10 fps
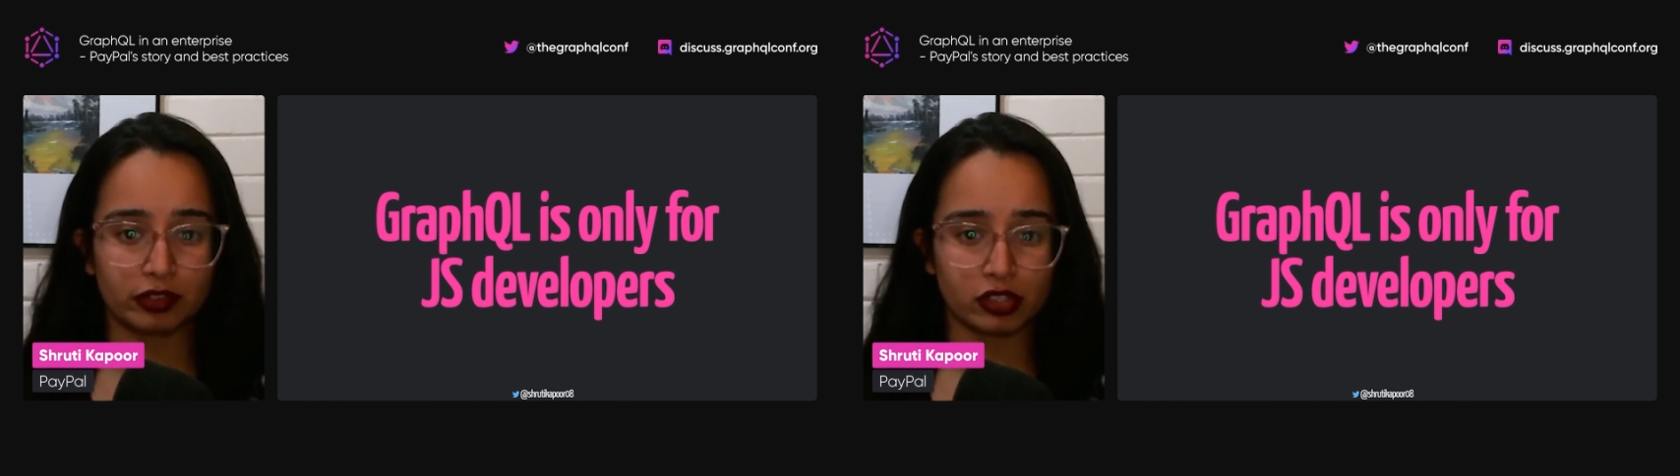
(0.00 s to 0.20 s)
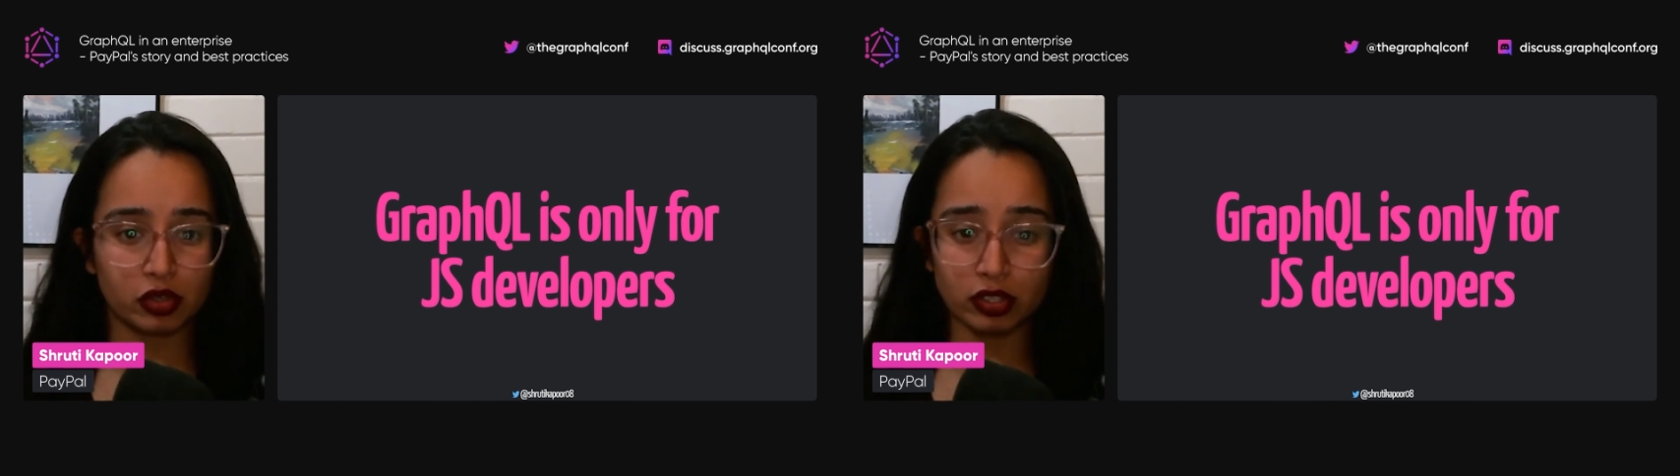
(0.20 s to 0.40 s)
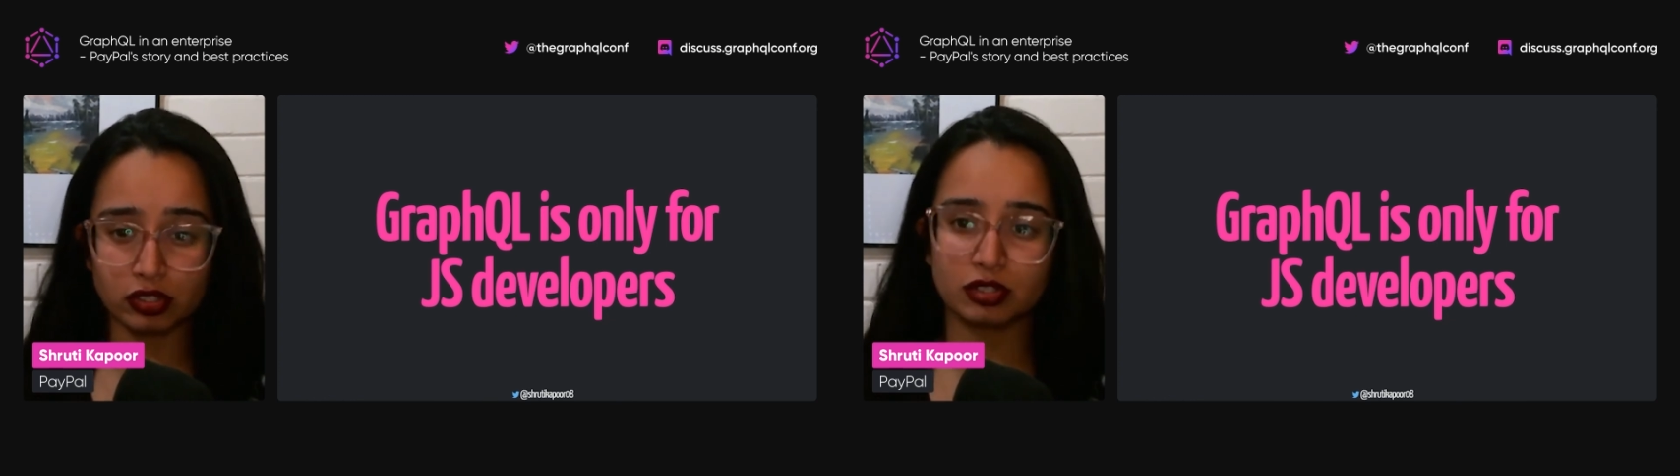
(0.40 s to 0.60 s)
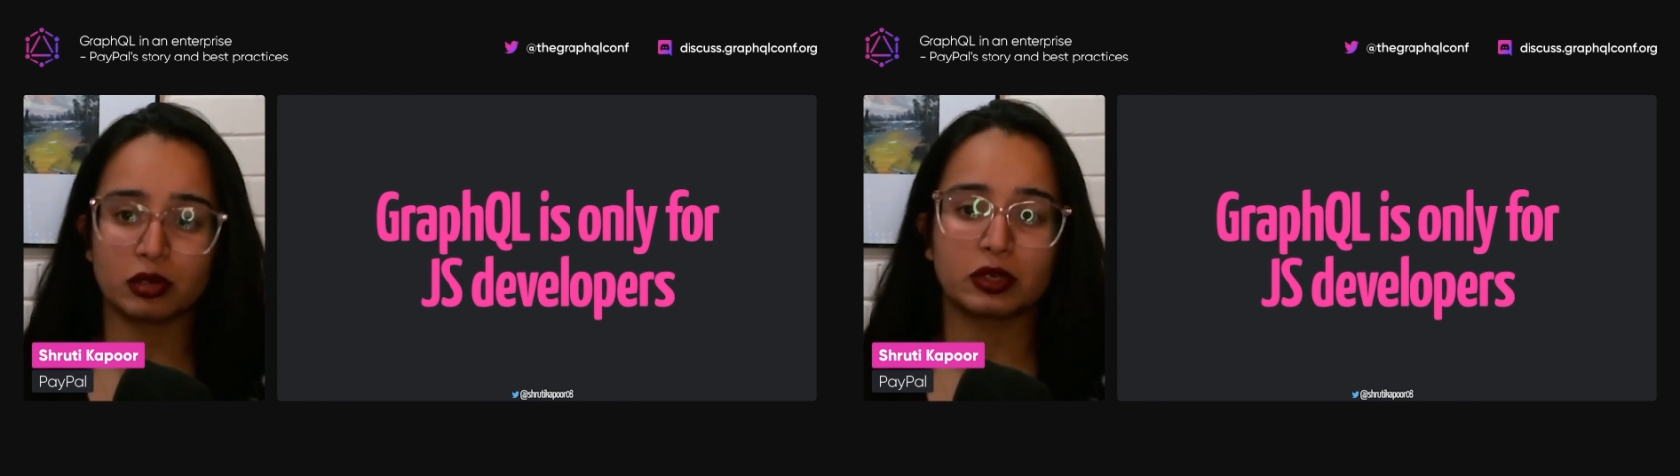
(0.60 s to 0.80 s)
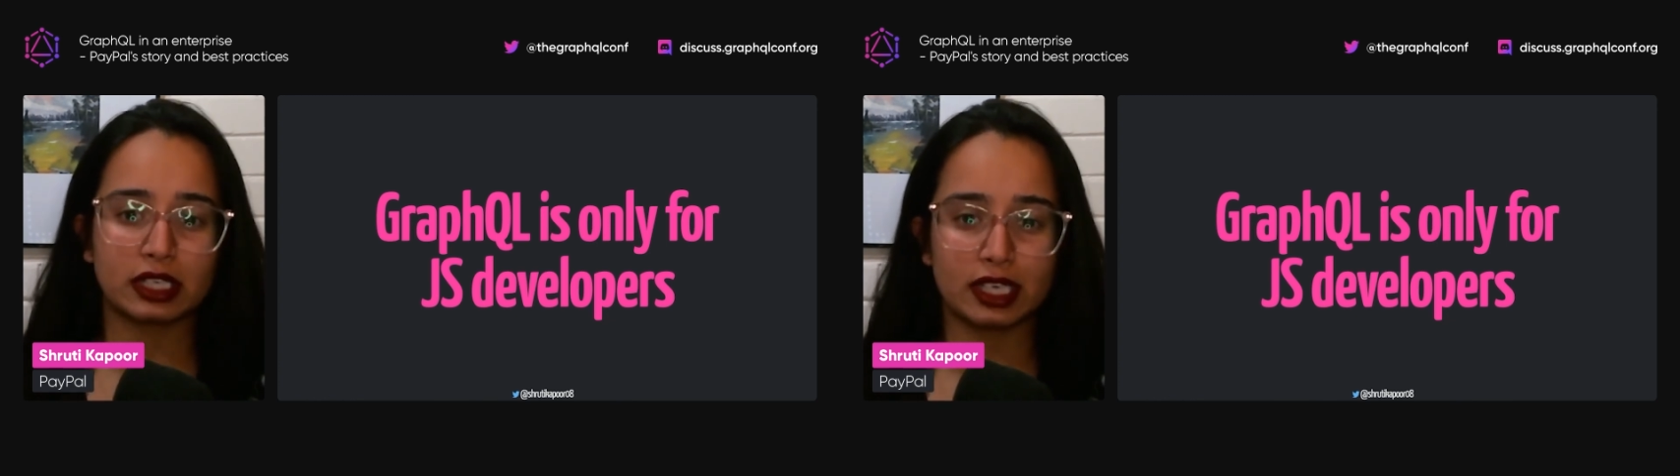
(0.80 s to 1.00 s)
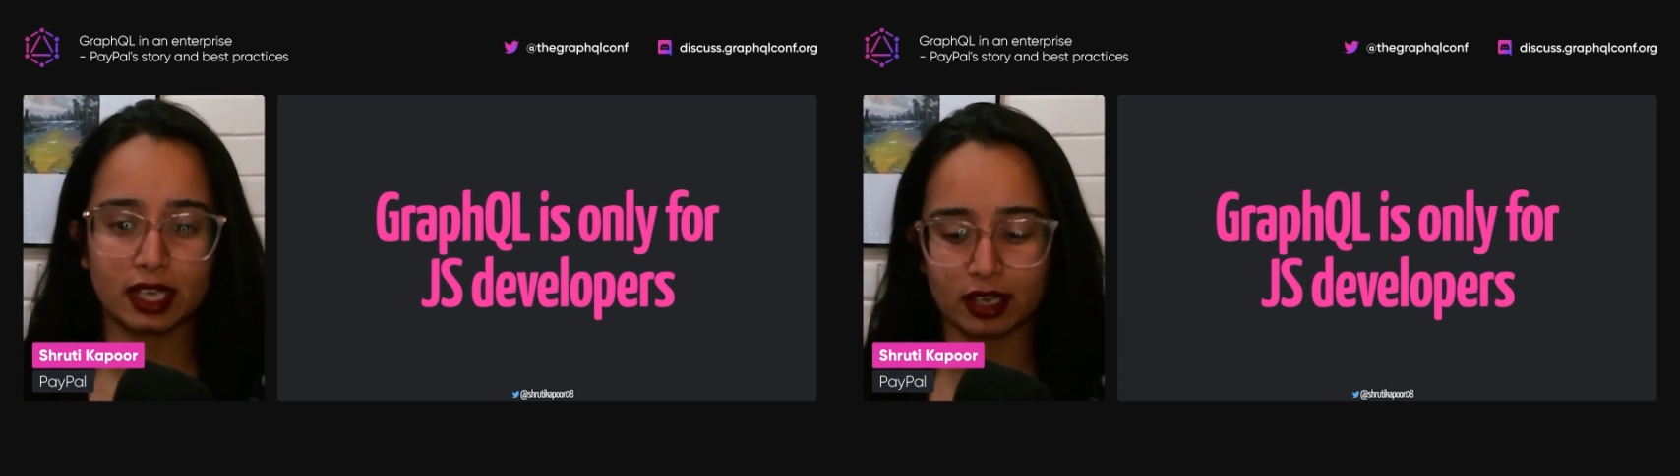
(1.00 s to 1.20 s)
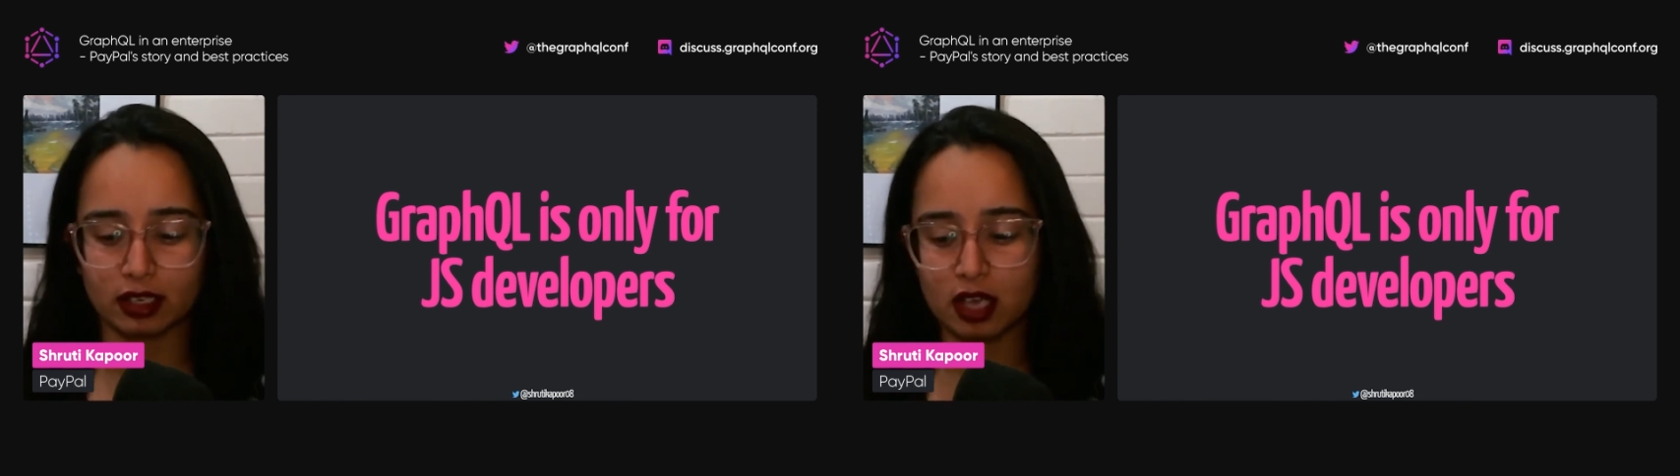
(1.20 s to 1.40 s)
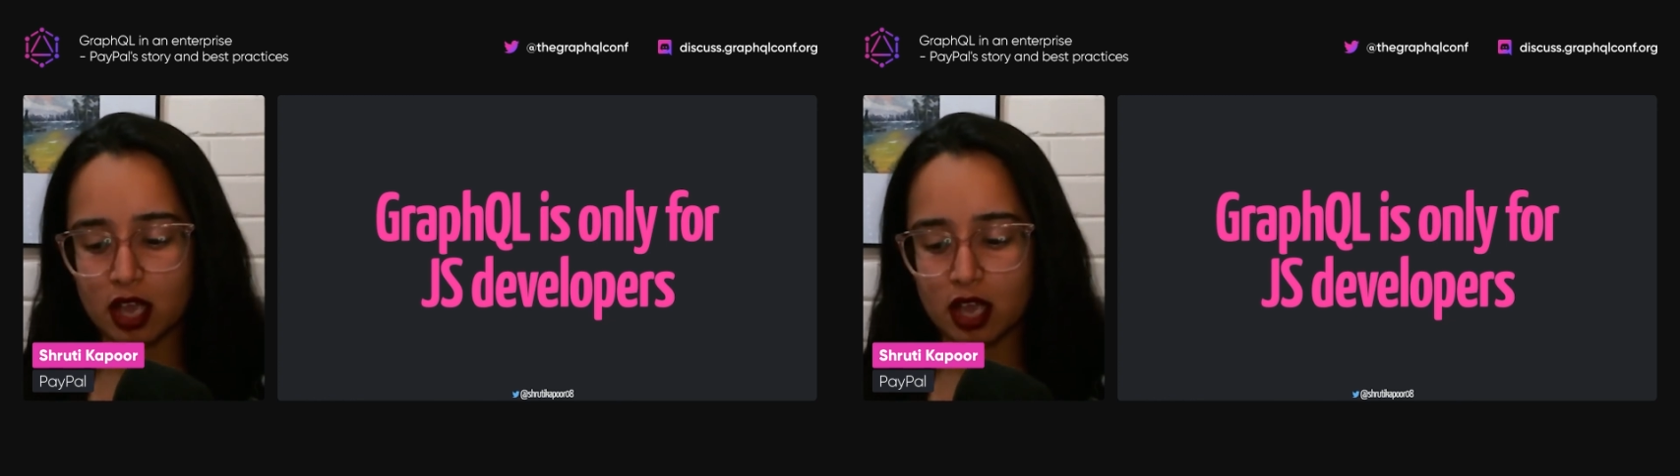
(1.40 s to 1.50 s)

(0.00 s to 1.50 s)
choice, you totally can.